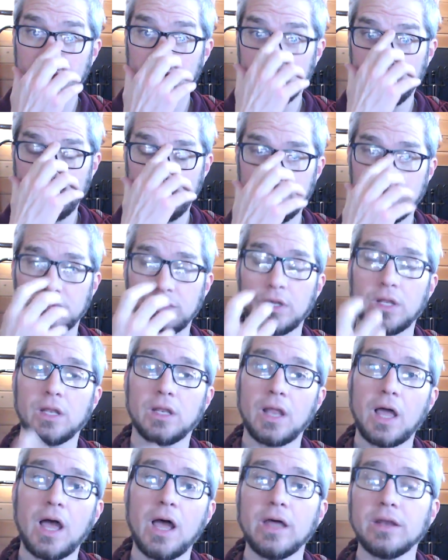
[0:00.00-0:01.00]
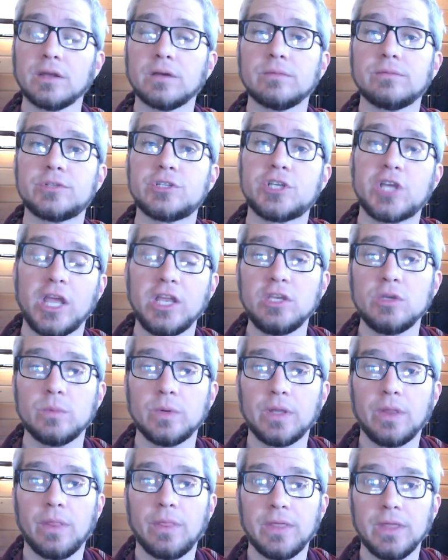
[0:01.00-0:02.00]
when there's a lot of
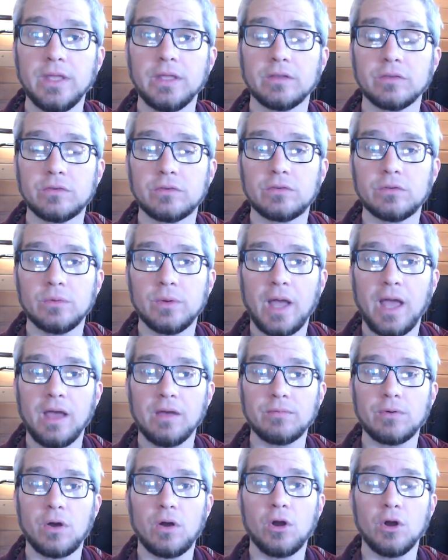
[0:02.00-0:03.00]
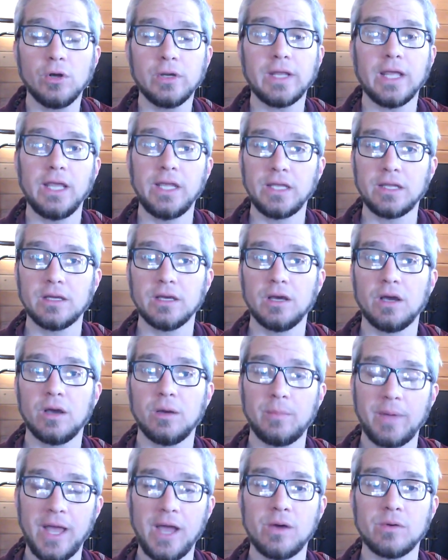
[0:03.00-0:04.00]
genuine things to have heartache
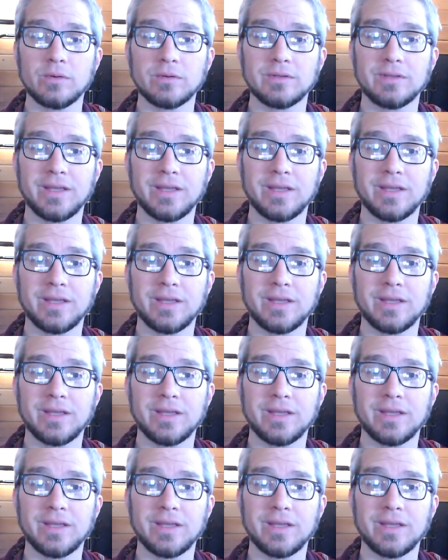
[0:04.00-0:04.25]
about,